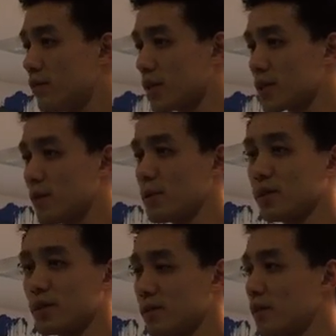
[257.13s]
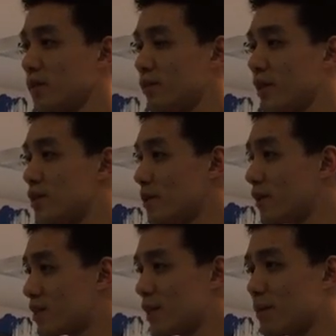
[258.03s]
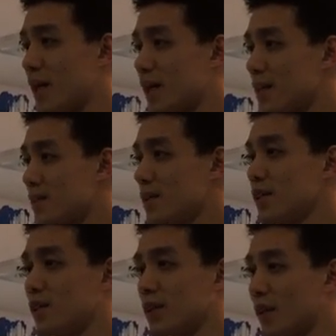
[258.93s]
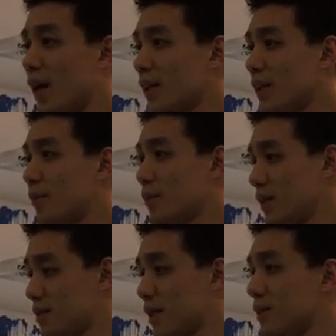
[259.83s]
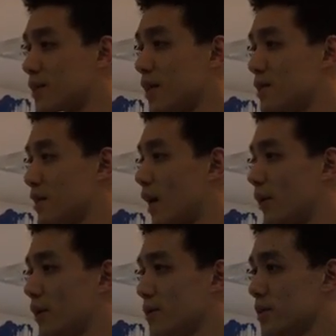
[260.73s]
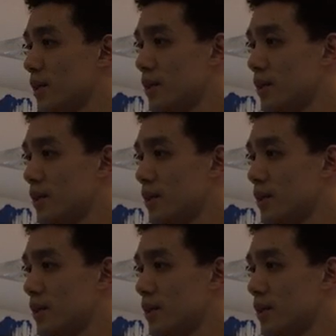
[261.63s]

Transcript: For example, in your friends' birthday parties, or in a nightclub, or in the sunset scenarios.